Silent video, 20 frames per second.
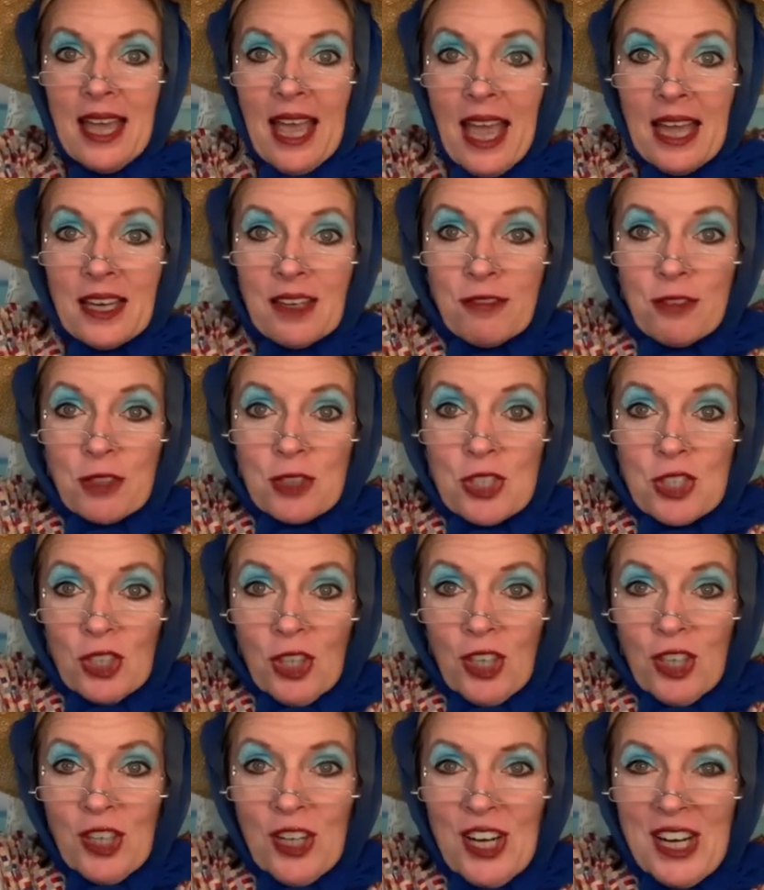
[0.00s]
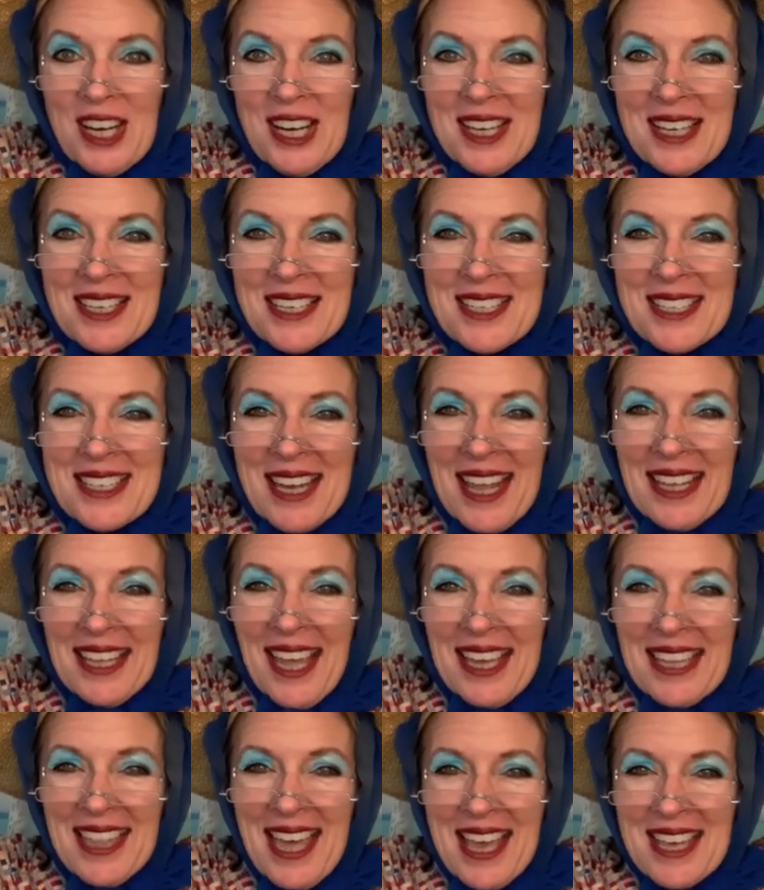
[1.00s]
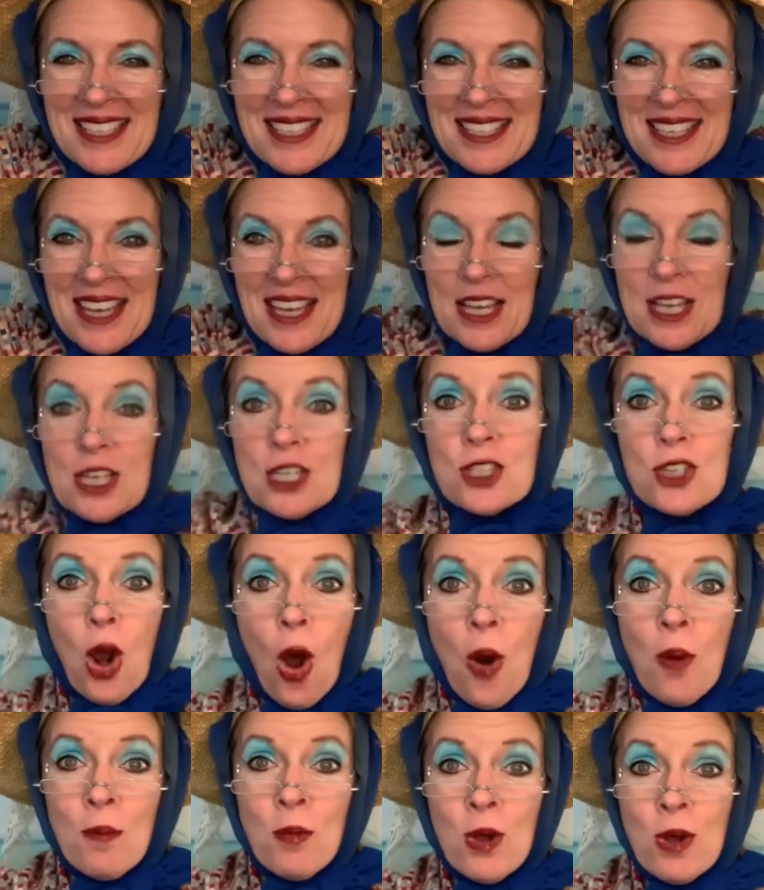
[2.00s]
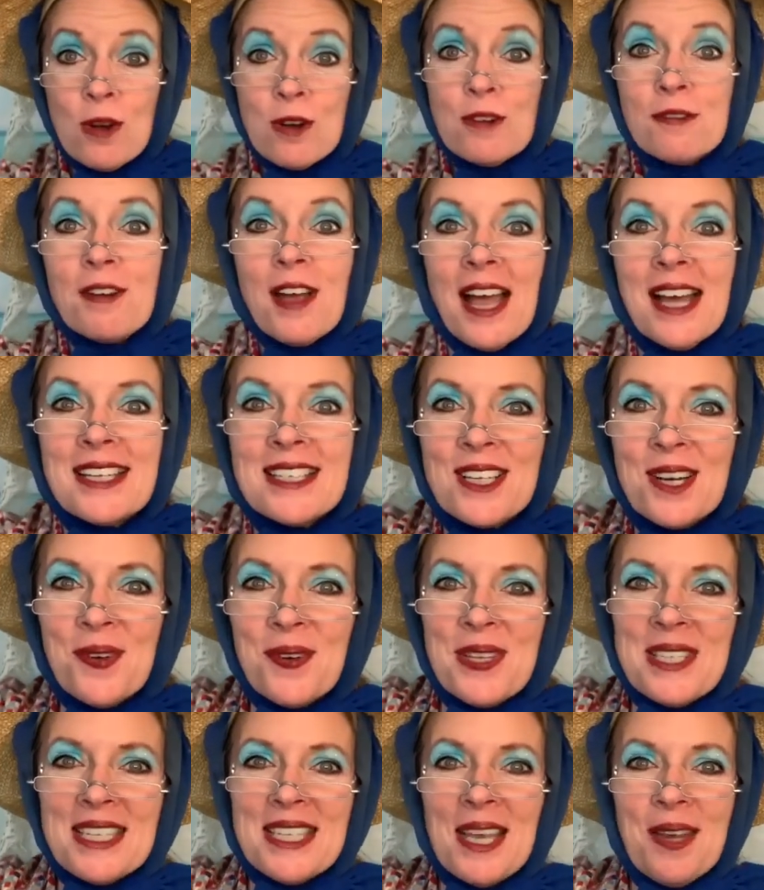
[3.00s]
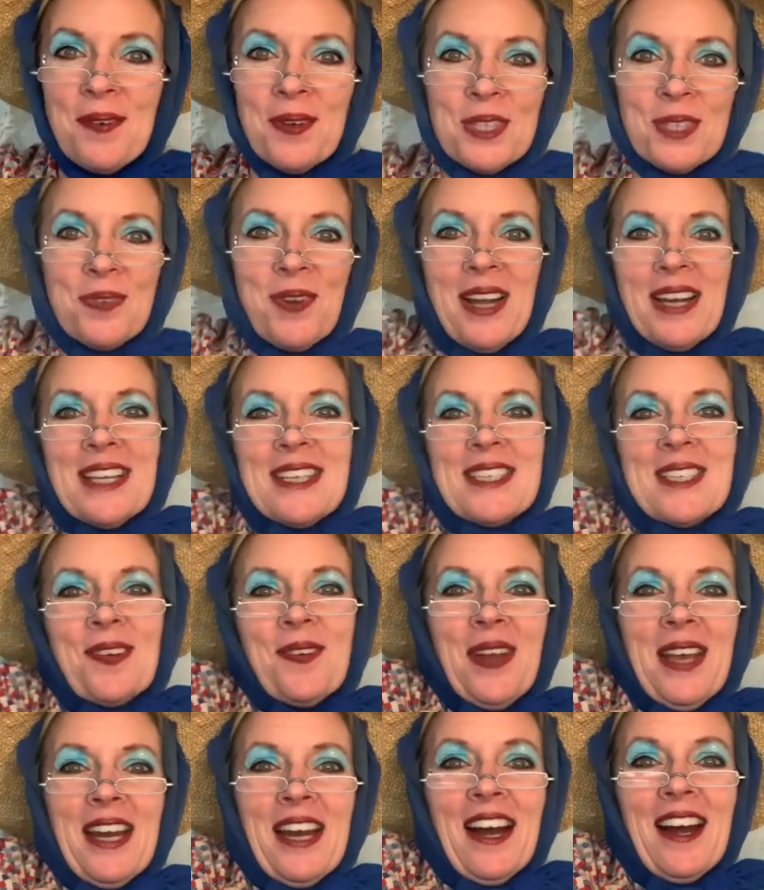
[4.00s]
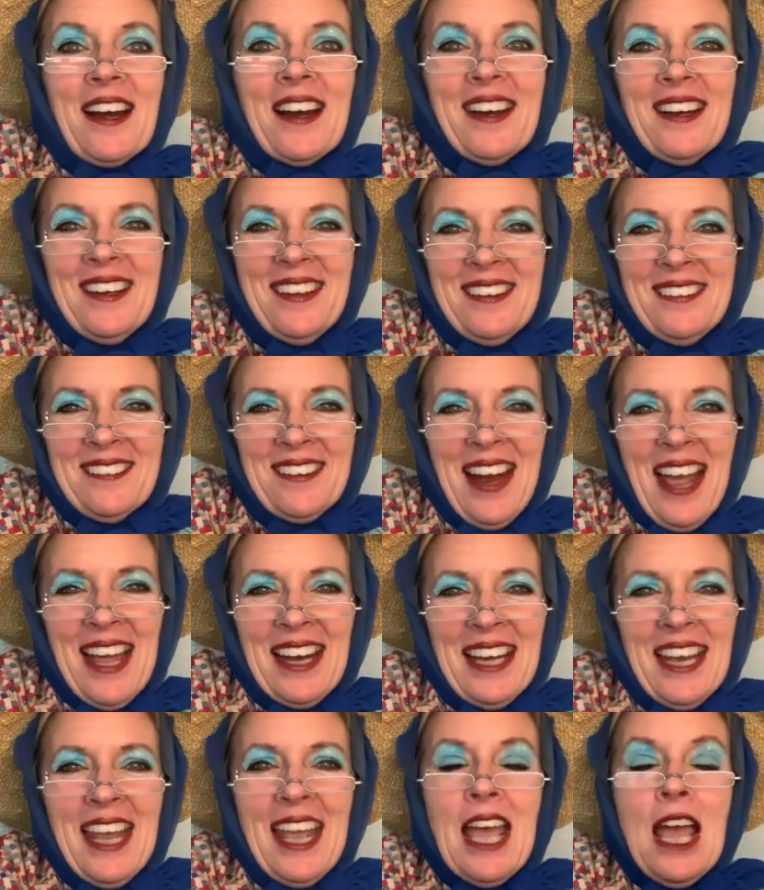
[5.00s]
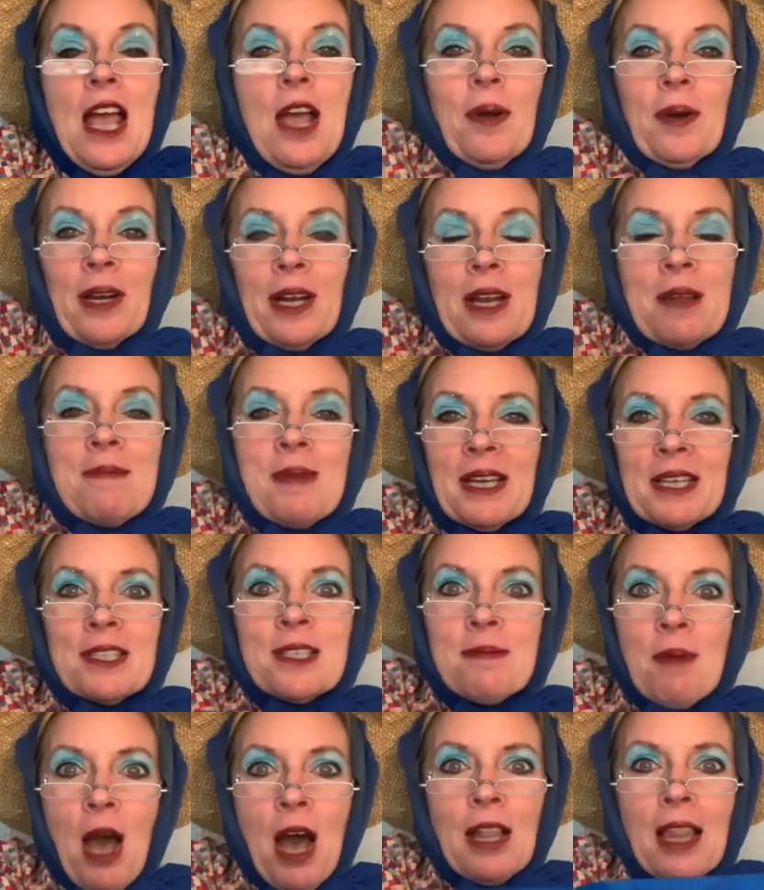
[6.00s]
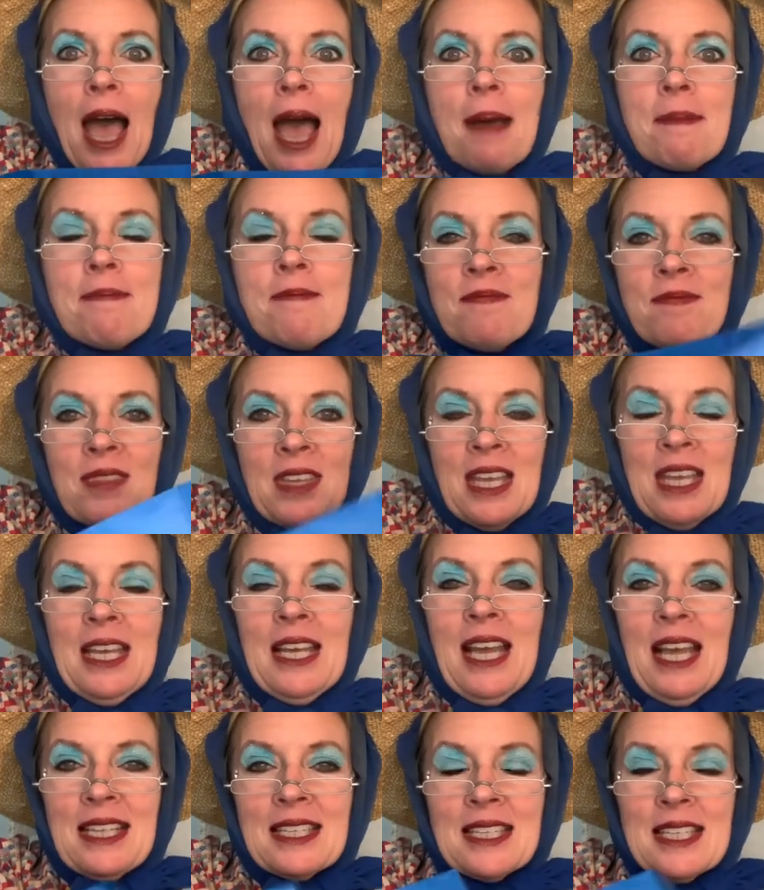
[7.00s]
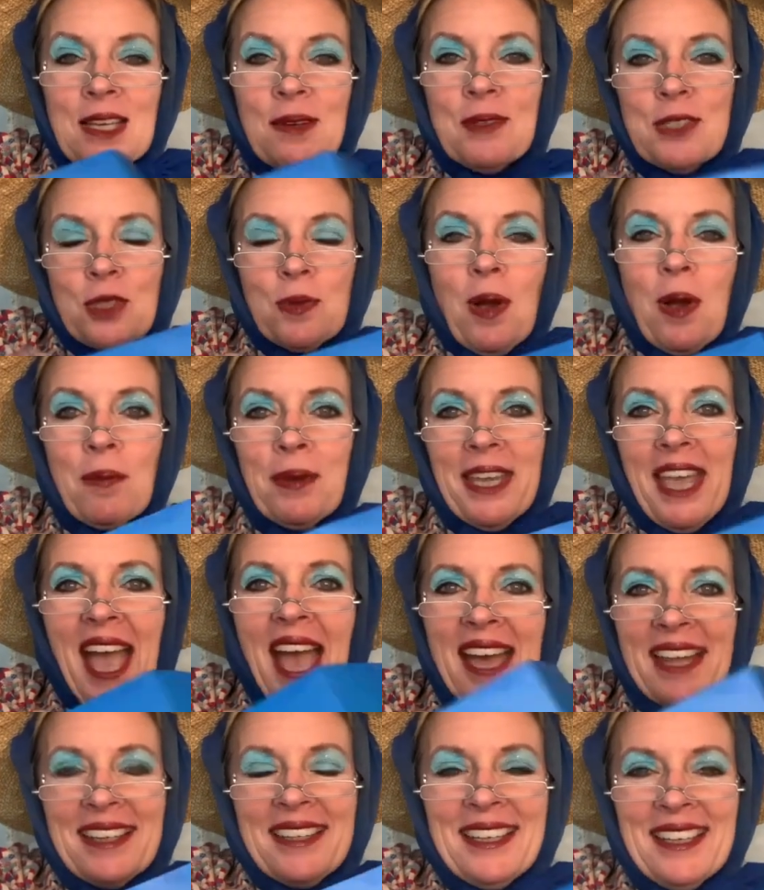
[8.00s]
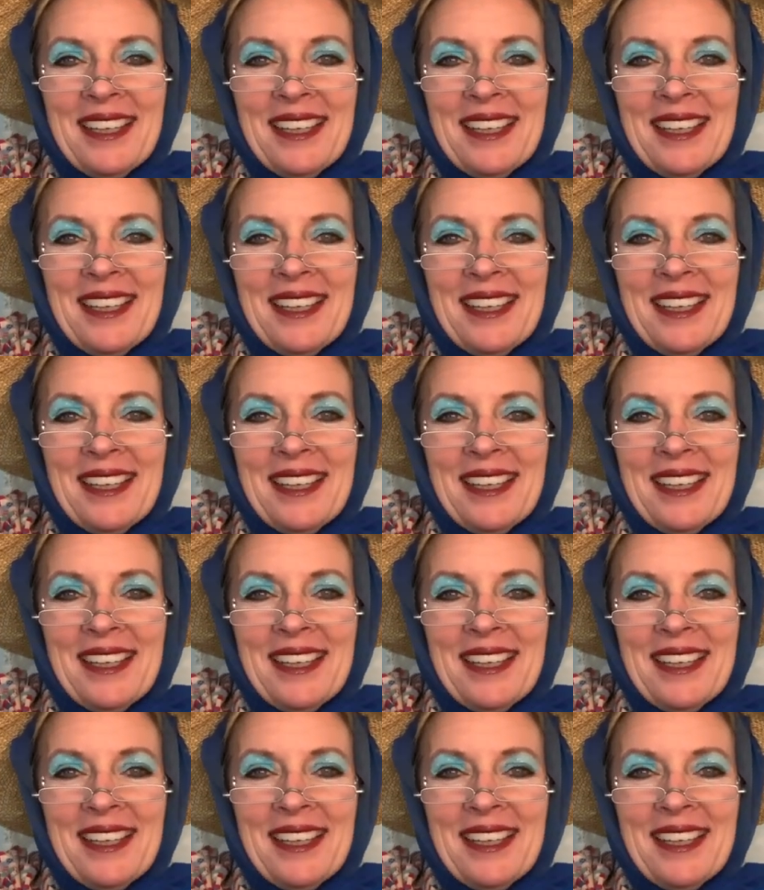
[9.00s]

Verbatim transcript: And if you're circle, stay like this. Don't move until we see which one is the winner. Ready? We're gonna mix them all up and see which one we get.